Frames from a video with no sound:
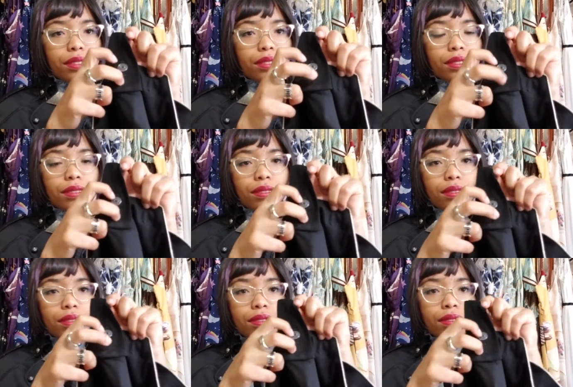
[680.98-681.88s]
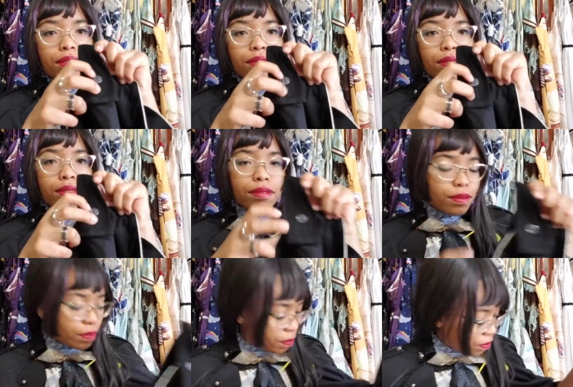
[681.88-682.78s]

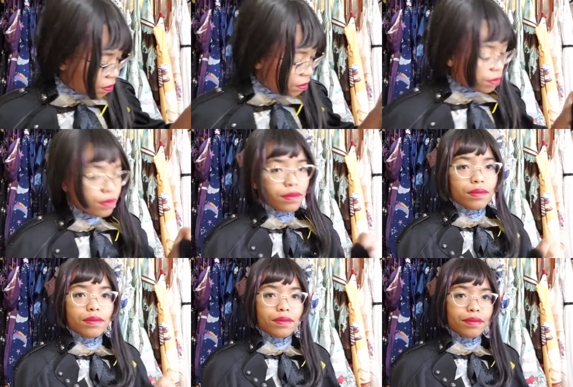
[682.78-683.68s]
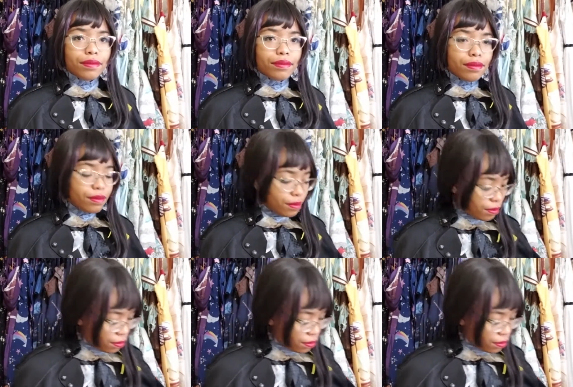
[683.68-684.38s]
(no one is talking)